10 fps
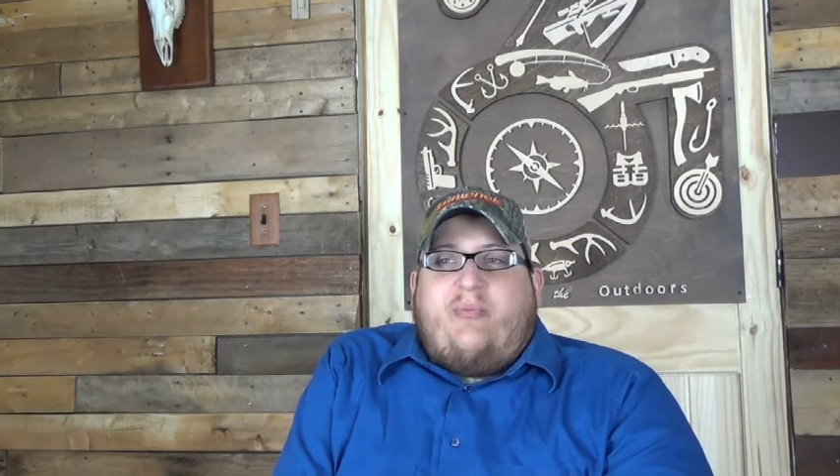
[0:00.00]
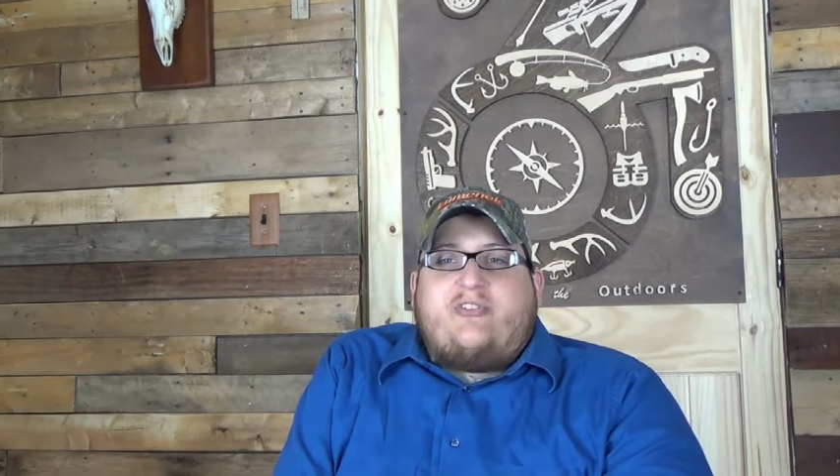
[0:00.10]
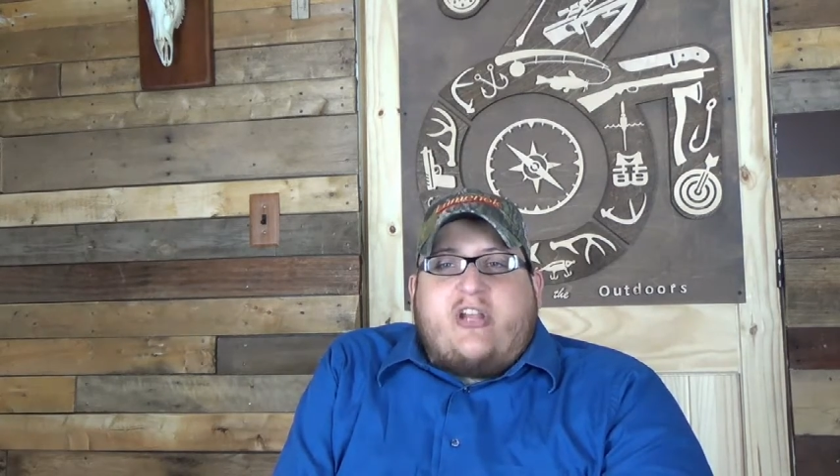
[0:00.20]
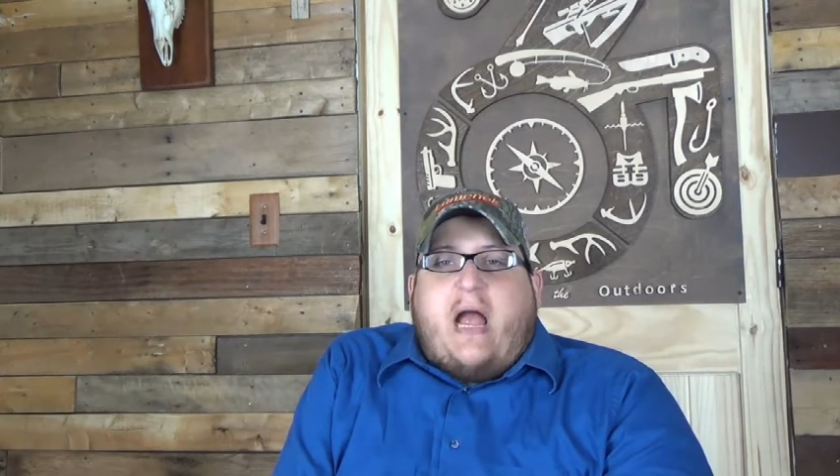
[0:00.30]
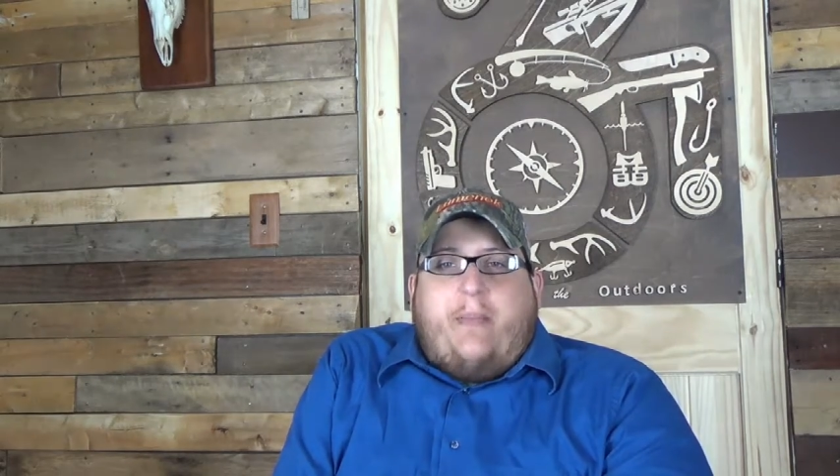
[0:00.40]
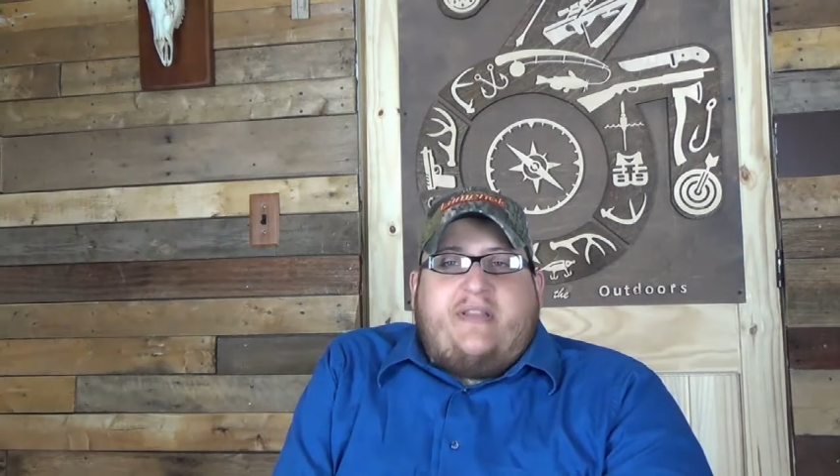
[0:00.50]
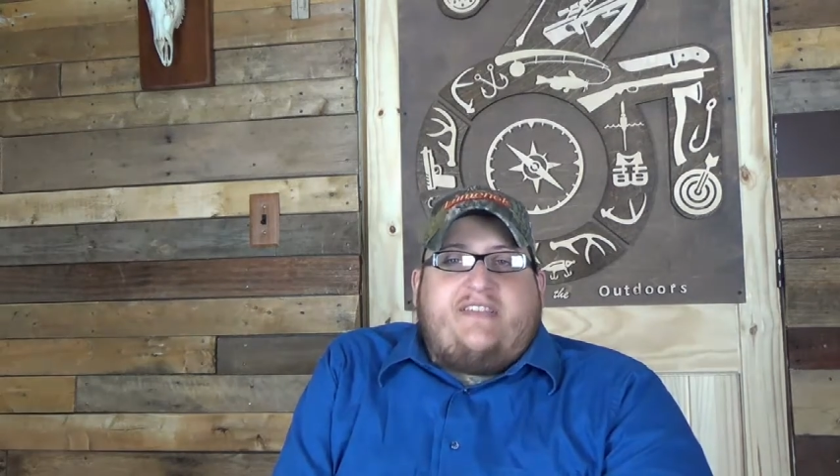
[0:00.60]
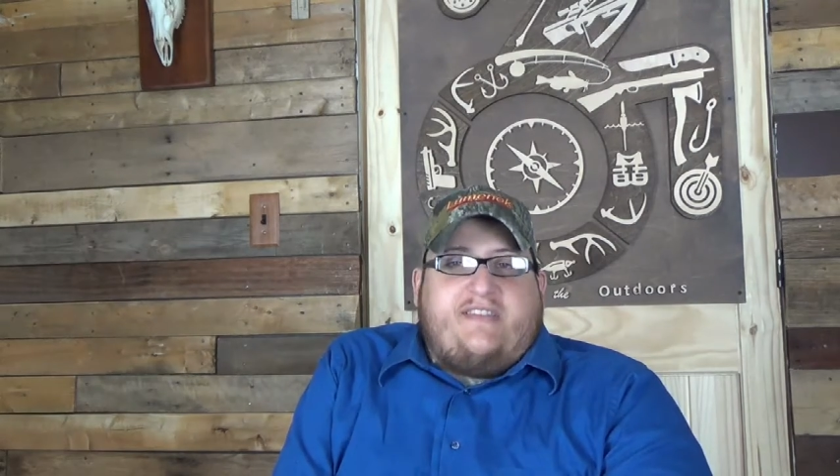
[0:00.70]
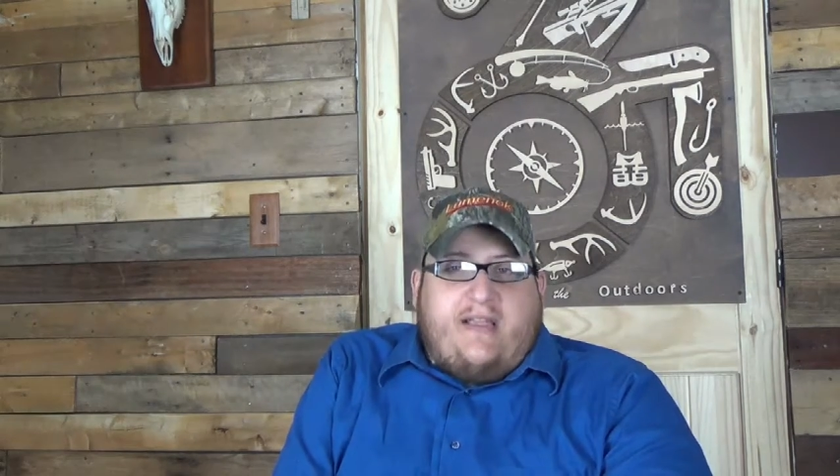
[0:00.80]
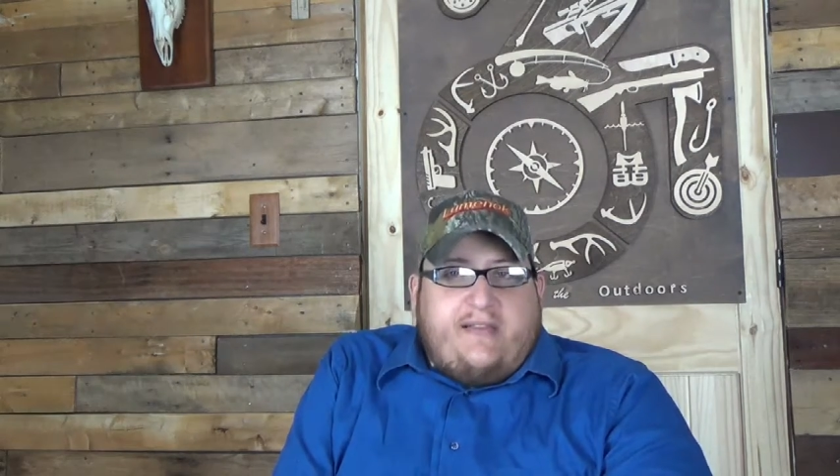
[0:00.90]
much common
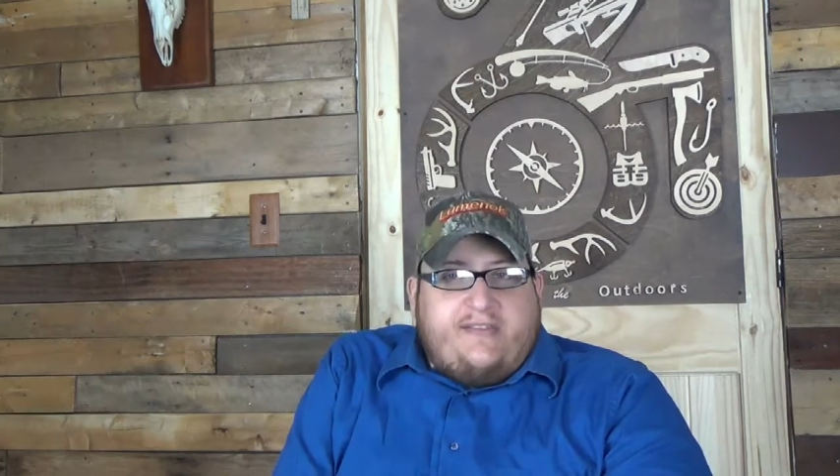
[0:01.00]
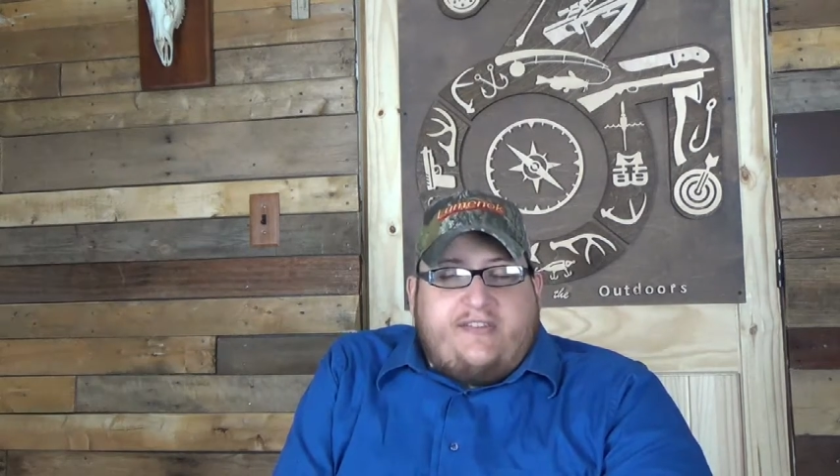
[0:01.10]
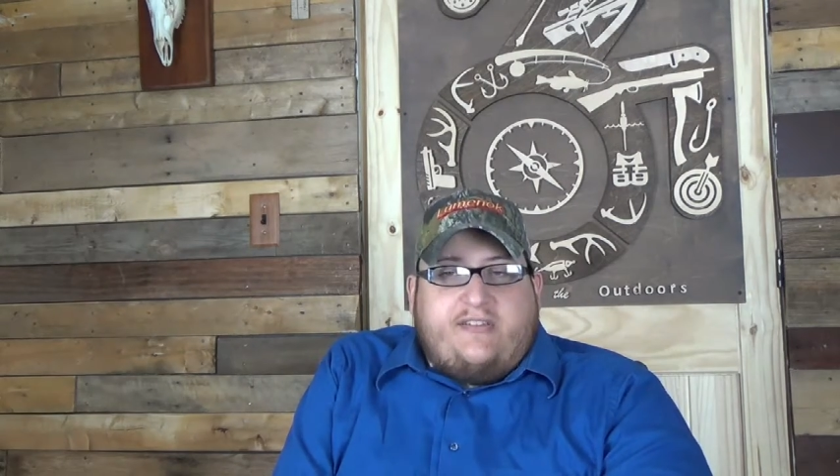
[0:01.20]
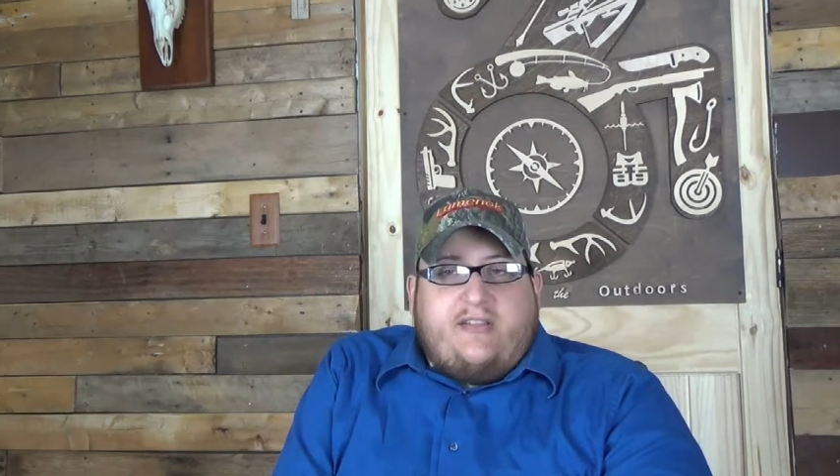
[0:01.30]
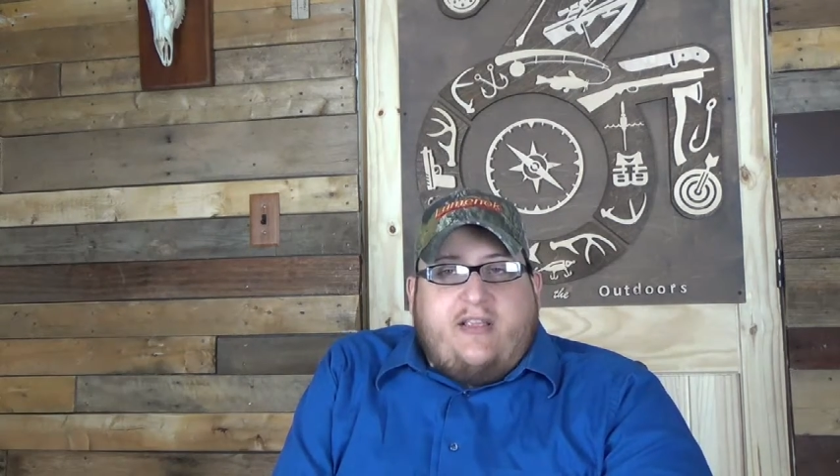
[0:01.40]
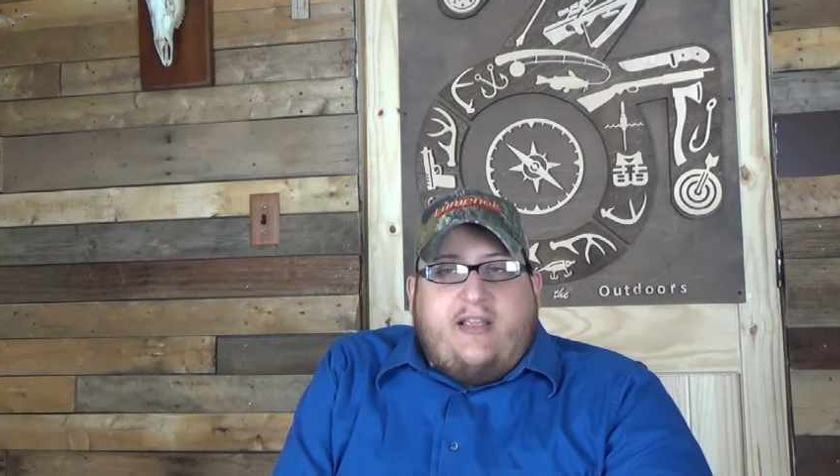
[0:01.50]
sense,